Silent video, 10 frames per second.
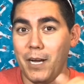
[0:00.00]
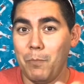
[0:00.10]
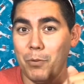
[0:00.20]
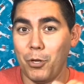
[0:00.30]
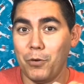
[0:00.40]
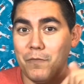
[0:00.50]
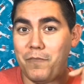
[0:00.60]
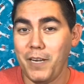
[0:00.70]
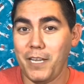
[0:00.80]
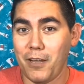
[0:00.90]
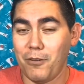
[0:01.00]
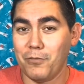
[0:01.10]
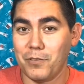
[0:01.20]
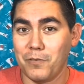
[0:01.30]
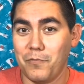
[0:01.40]
upload
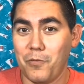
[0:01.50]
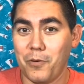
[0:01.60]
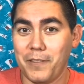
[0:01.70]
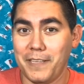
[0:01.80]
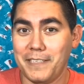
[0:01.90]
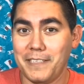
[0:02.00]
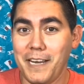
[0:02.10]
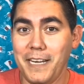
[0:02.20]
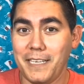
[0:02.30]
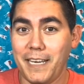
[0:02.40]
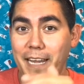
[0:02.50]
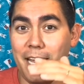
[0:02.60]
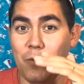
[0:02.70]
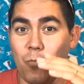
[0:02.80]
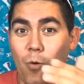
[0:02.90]
videos for this site.
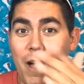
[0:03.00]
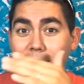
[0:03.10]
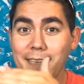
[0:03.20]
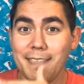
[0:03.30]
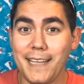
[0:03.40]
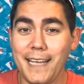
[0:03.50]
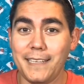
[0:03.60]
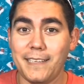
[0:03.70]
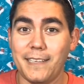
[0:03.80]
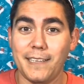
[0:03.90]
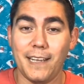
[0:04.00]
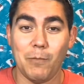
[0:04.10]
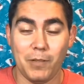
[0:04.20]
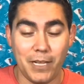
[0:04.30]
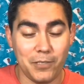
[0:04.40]
And why is that?
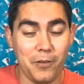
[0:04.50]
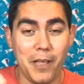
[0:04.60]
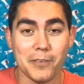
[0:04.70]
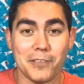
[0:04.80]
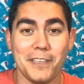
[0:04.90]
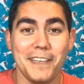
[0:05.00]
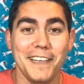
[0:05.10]
I'm glad you asked.